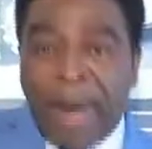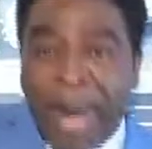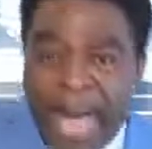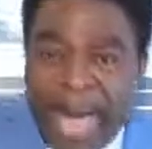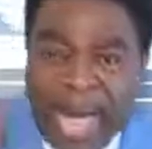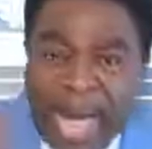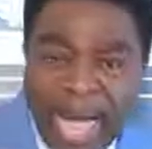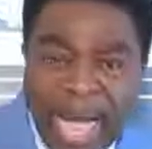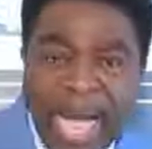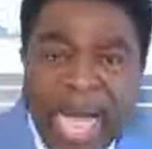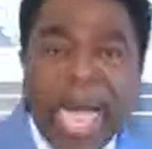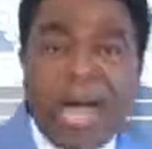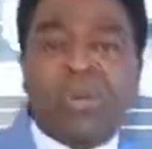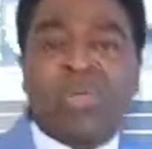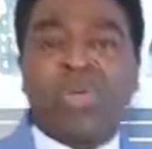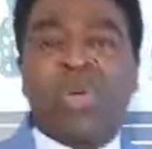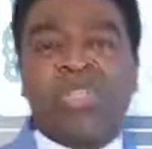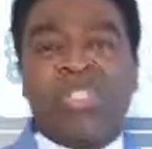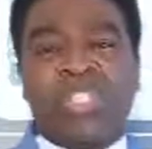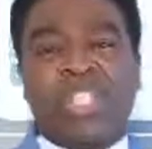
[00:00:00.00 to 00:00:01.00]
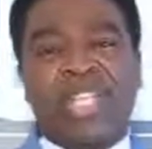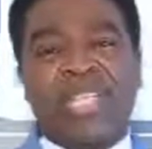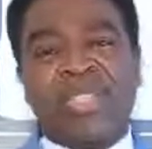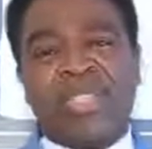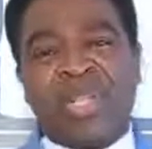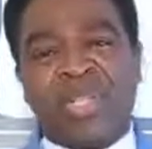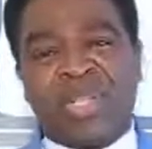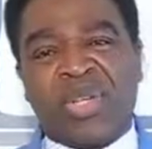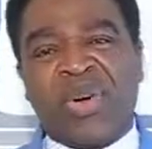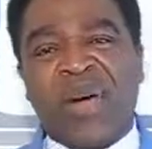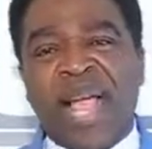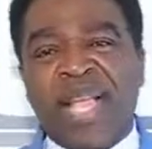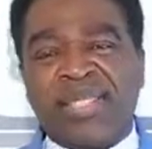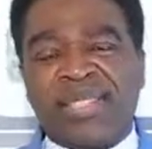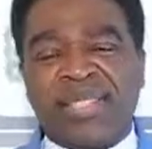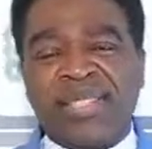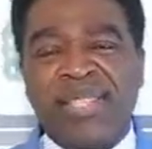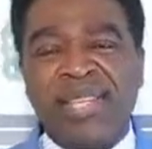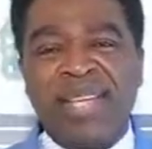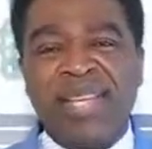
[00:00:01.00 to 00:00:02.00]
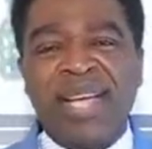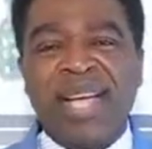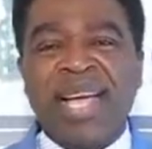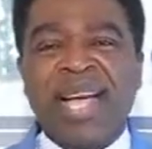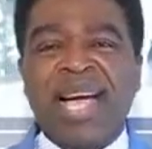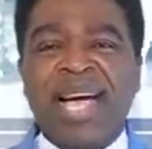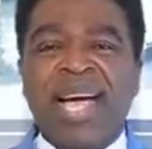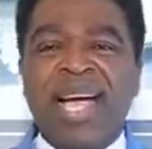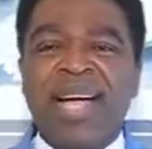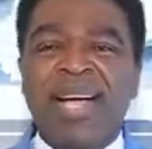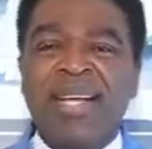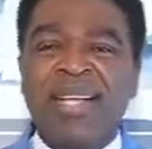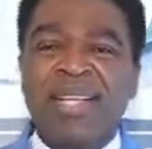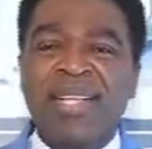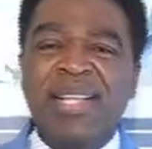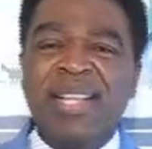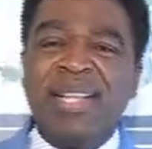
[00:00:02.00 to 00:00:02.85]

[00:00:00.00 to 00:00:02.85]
bow to Jesus Christ. Yes. Ah!